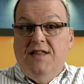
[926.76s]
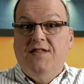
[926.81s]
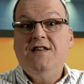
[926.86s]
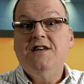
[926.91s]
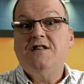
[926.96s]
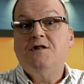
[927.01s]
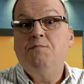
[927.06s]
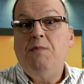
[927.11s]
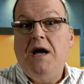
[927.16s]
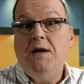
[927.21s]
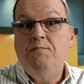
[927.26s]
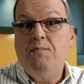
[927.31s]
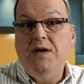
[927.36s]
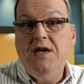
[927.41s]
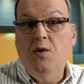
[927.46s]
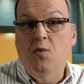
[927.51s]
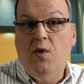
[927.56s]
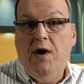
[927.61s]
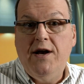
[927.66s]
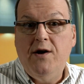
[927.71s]
this might be
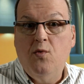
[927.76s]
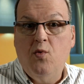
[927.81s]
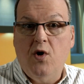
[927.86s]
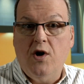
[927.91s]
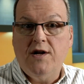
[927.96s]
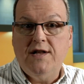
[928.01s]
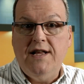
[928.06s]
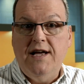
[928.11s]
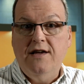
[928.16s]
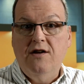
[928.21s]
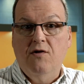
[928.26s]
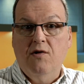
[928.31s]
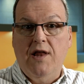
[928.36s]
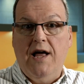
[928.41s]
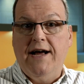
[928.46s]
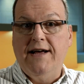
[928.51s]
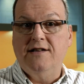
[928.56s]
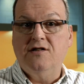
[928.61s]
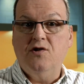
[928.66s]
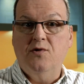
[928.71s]
a way to work that you
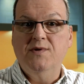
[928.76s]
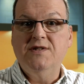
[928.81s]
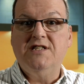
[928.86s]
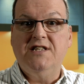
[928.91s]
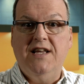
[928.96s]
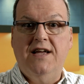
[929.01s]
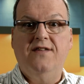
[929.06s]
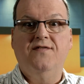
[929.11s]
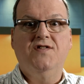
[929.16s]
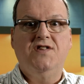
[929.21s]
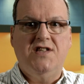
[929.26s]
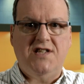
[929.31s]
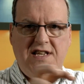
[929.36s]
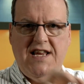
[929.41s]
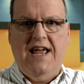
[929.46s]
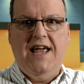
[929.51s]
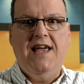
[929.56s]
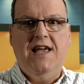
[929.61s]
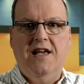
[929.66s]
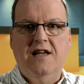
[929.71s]
like. So instead of
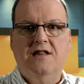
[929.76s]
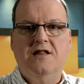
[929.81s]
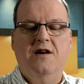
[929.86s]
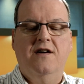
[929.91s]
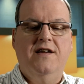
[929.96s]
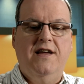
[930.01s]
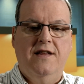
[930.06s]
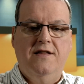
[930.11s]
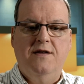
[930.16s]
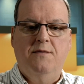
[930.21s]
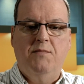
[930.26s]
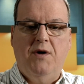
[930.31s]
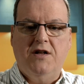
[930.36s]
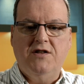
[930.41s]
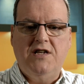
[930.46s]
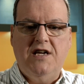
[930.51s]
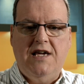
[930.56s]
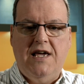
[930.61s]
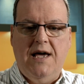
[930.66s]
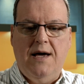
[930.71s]
staying in the, in the
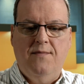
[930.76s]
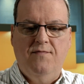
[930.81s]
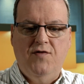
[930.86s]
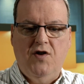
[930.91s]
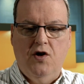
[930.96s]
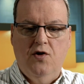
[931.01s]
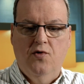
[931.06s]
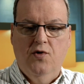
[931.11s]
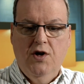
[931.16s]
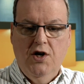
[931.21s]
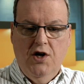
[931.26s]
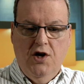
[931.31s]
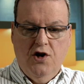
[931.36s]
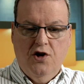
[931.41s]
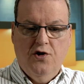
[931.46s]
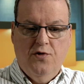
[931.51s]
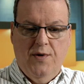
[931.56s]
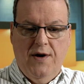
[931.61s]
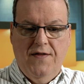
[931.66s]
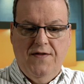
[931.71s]
multicam view,
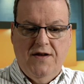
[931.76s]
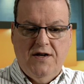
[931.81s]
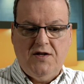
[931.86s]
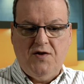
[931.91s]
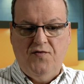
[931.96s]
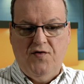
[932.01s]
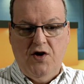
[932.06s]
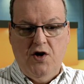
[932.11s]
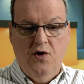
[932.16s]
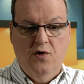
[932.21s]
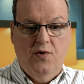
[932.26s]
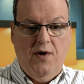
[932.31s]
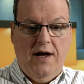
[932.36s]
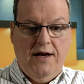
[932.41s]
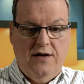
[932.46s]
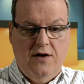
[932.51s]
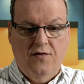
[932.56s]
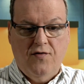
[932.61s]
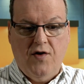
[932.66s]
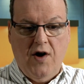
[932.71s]
you're in this view
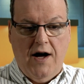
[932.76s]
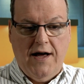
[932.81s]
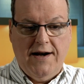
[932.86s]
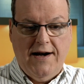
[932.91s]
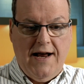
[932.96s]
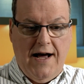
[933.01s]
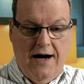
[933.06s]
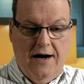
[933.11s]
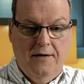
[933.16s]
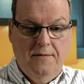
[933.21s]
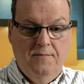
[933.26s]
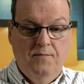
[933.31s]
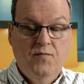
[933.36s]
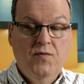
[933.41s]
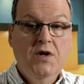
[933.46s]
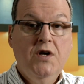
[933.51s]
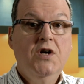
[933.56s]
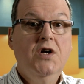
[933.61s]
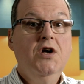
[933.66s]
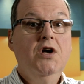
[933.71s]
and you've got it out.
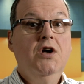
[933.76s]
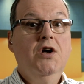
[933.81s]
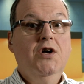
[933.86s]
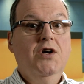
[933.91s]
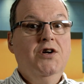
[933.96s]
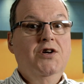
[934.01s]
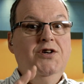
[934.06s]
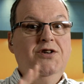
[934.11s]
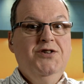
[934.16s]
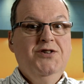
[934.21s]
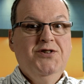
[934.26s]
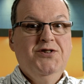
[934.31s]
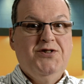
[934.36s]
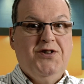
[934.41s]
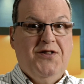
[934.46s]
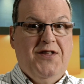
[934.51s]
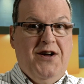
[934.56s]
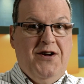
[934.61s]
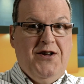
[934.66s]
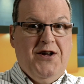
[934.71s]

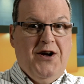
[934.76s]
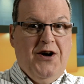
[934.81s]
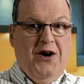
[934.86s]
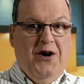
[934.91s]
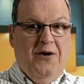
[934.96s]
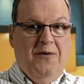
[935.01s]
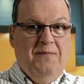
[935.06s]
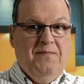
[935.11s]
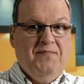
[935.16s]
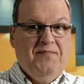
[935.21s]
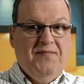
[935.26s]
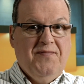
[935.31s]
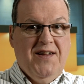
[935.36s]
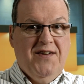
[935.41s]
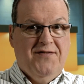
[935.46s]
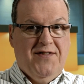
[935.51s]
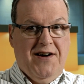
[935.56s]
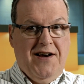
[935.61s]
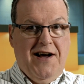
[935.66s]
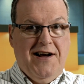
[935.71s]
So there you go.
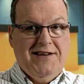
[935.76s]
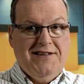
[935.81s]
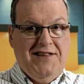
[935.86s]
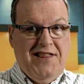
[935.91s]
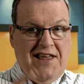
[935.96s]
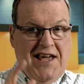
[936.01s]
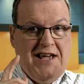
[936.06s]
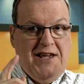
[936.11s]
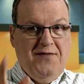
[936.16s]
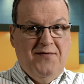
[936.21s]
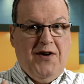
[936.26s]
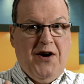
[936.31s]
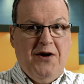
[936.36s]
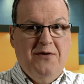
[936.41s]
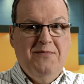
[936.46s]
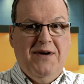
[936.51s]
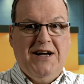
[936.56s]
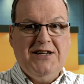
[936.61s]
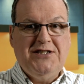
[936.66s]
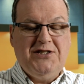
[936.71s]
Bernard, thank you
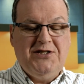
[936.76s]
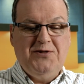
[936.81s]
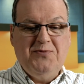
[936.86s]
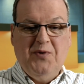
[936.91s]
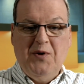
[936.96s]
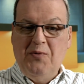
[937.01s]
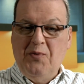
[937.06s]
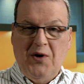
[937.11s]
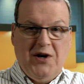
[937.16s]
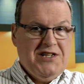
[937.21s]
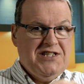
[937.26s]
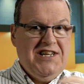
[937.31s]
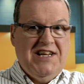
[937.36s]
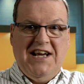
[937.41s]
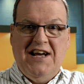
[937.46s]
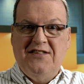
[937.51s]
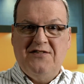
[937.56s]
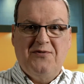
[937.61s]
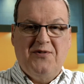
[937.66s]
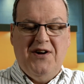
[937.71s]
very much. We worked
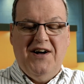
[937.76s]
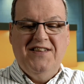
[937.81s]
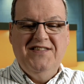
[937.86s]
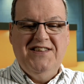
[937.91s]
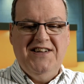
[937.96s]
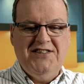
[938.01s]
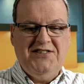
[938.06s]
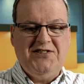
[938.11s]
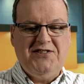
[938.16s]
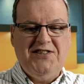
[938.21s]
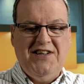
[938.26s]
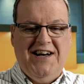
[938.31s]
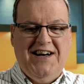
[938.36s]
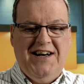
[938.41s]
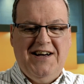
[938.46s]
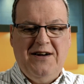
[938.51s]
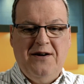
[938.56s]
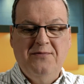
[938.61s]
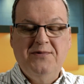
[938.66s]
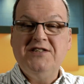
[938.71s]
together on this.
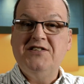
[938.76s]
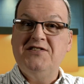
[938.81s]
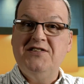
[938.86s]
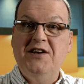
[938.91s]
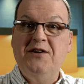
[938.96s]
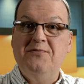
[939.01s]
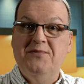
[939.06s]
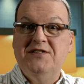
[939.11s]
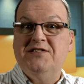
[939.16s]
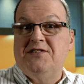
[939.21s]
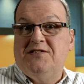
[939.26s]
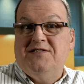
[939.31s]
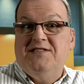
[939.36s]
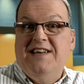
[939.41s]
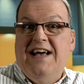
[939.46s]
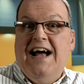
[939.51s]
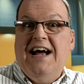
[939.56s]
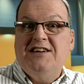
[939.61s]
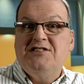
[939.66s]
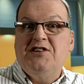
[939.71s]
Uh, it was it was
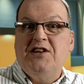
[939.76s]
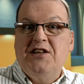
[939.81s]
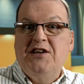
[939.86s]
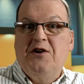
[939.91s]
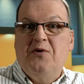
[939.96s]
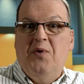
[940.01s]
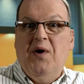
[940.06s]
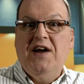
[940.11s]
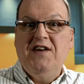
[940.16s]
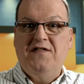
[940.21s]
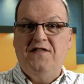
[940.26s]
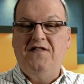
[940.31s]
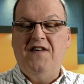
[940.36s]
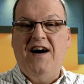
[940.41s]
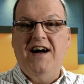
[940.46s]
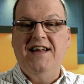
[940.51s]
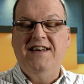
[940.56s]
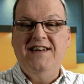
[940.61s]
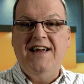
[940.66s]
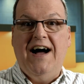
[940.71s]
actually quite
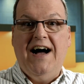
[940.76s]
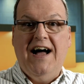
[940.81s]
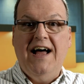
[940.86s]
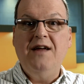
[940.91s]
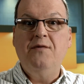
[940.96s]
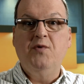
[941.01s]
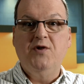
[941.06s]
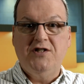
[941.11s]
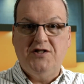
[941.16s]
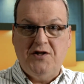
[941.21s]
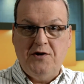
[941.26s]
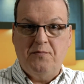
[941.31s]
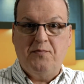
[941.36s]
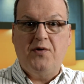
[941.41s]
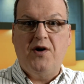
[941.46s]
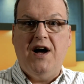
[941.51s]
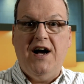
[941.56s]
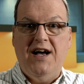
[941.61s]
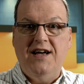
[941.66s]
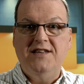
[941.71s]
fun. I was
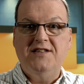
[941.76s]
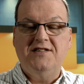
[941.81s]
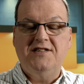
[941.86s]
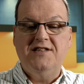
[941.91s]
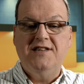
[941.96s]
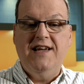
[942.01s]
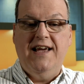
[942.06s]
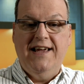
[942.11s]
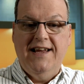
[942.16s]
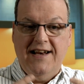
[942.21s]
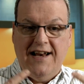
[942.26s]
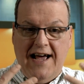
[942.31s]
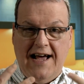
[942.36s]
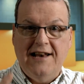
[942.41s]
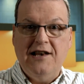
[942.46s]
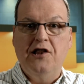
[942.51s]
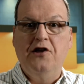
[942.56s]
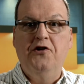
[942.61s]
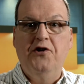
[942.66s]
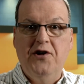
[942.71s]
surprised
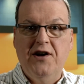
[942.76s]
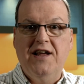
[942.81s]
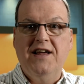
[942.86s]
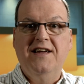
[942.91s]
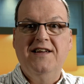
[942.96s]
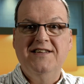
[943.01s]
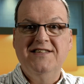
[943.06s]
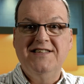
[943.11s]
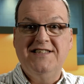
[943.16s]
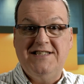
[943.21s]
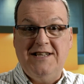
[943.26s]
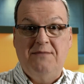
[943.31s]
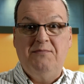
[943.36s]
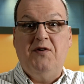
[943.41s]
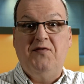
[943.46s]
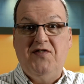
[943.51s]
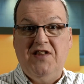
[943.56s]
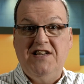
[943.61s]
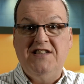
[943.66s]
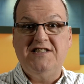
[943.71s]
at learning some
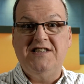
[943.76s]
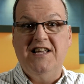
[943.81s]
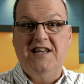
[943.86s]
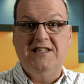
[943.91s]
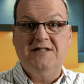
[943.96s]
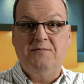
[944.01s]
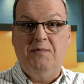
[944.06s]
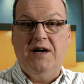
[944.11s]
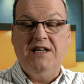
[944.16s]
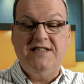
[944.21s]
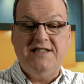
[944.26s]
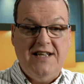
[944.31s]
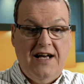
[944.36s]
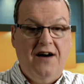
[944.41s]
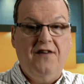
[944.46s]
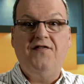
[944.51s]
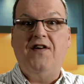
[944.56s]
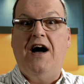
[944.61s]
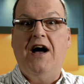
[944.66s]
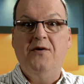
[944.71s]
of these things
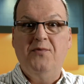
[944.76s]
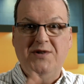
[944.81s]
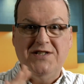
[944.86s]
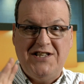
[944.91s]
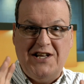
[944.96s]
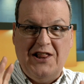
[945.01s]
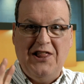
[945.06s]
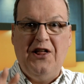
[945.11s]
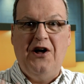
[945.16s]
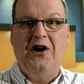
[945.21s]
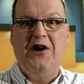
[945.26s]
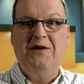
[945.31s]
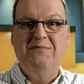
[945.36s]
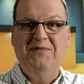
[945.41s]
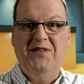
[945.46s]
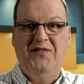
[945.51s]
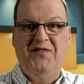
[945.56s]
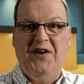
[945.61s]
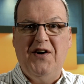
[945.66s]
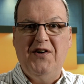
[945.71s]
myself. I was alarmed
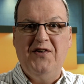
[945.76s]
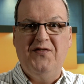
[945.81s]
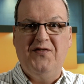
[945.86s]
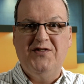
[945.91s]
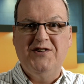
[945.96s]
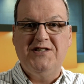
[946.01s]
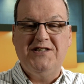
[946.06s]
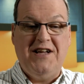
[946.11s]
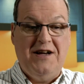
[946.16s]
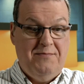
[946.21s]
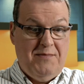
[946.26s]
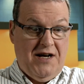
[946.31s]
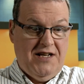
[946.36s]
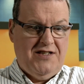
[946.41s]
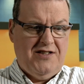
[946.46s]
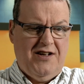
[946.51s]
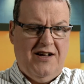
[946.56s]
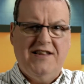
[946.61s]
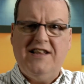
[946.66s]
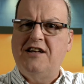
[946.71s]
the very first time I
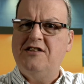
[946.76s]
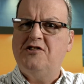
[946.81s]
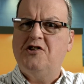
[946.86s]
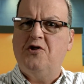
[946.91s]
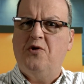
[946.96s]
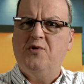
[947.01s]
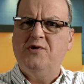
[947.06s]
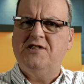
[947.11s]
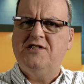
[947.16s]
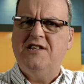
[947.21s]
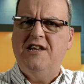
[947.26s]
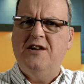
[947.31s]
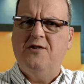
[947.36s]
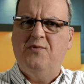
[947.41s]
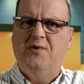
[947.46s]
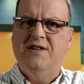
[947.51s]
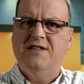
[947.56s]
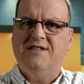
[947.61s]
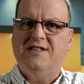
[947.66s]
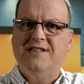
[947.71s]
saw that source
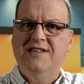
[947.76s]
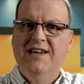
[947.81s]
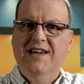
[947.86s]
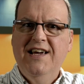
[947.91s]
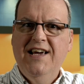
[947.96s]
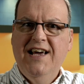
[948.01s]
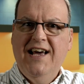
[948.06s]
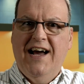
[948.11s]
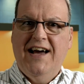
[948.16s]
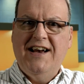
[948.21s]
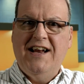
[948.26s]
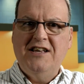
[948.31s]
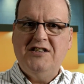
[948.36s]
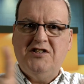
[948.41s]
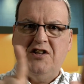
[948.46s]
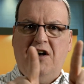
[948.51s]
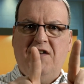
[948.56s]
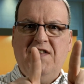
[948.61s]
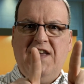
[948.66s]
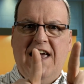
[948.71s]
sequence, and I
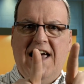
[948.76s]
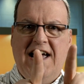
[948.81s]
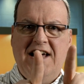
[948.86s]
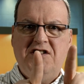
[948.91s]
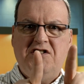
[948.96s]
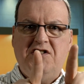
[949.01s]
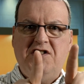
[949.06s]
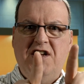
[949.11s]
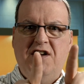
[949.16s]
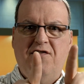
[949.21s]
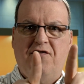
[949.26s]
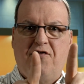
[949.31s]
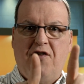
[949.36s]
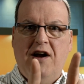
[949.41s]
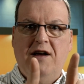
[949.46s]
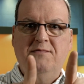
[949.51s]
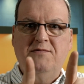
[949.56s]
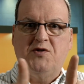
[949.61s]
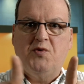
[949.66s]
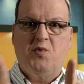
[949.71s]
saw the HD
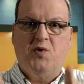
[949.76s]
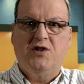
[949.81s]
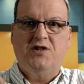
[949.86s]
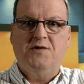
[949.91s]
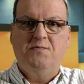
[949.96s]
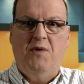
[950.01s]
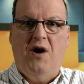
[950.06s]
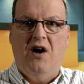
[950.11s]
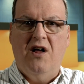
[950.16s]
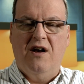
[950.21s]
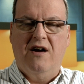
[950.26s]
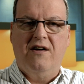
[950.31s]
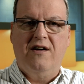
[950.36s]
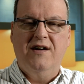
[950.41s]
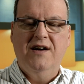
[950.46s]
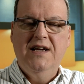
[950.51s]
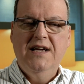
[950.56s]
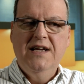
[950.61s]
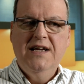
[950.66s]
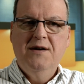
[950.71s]
frames were smaller,
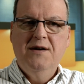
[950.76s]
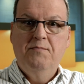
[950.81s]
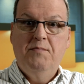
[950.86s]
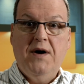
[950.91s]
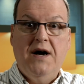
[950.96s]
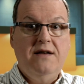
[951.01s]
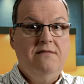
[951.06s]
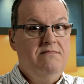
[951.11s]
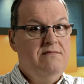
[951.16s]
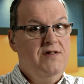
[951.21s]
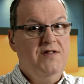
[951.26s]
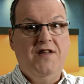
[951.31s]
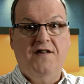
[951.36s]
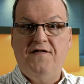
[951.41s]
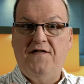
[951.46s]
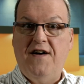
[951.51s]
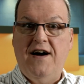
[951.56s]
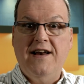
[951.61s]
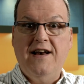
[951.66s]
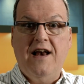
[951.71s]
but the
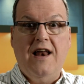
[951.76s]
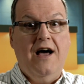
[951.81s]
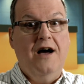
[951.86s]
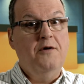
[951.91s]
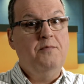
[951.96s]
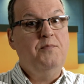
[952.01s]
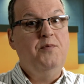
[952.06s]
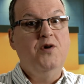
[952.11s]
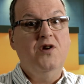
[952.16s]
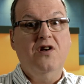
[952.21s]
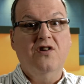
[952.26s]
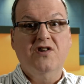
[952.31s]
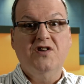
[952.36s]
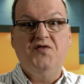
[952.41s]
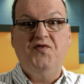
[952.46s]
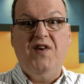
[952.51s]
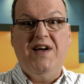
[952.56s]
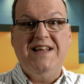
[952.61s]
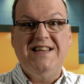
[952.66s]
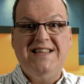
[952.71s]
final output
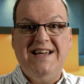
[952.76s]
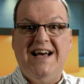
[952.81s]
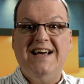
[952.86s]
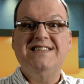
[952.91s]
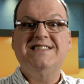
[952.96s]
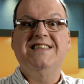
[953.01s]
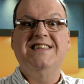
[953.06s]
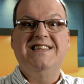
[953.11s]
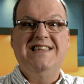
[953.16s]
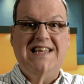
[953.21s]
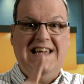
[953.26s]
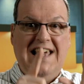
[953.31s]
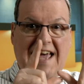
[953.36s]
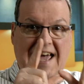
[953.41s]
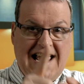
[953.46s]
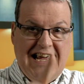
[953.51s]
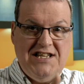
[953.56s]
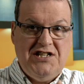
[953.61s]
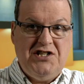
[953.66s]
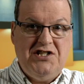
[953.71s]
looks fantastic.
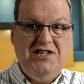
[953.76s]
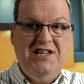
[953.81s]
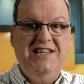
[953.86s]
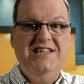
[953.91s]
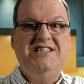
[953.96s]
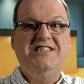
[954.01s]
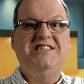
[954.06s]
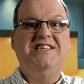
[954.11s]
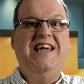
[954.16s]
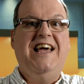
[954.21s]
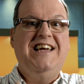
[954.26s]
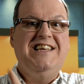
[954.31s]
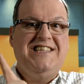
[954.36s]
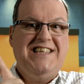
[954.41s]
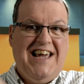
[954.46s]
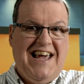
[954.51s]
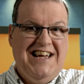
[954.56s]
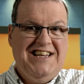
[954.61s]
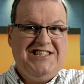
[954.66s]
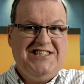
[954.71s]
The HD stays
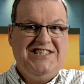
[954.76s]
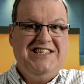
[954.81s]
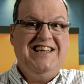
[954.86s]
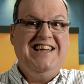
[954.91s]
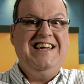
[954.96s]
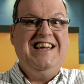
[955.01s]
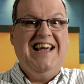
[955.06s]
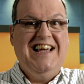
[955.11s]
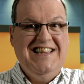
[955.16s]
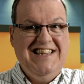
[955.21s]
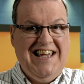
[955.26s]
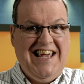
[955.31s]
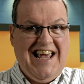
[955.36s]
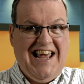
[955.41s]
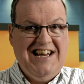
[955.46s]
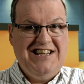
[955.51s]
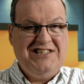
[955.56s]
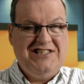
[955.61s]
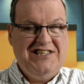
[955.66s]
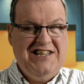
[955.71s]
HD in the
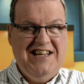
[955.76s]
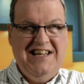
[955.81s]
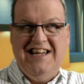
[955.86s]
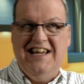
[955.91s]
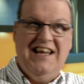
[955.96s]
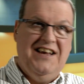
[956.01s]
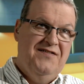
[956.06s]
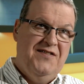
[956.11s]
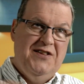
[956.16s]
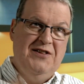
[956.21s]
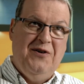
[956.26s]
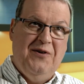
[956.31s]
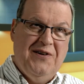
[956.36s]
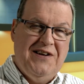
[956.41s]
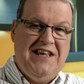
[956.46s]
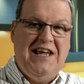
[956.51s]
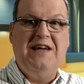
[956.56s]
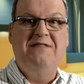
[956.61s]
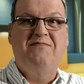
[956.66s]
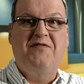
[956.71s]
HD, even though
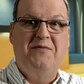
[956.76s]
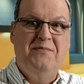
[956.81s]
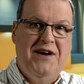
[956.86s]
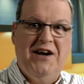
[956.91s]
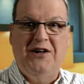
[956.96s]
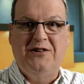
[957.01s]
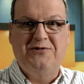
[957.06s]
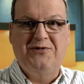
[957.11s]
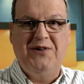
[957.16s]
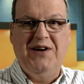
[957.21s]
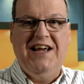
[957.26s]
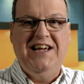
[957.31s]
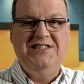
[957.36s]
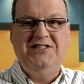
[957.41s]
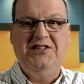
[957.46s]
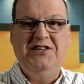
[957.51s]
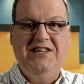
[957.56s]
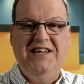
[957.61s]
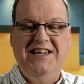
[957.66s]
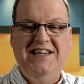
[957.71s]
it came from an Ultra
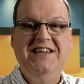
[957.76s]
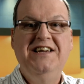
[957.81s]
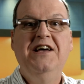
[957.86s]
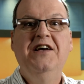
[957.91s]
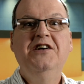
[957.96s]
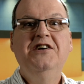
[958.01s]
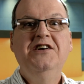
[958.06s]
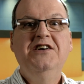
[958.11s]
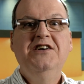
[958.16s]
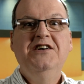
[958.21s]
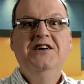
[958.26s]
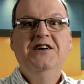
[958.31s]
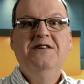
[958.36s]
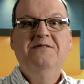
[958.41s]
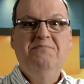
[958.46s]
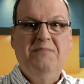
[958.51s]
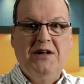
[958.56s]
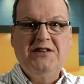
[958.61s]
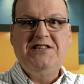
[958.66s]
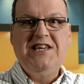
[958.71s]
HD
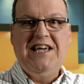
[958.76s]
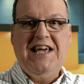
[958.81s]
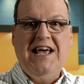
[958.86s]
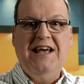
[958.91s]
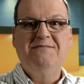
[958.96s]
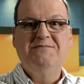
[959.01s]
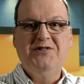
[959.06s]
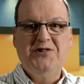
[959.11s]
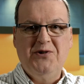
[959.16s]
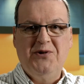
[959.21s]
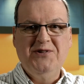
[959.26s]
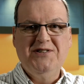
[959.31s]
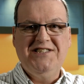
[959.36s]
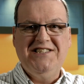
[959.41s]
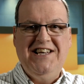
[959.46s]
multicam source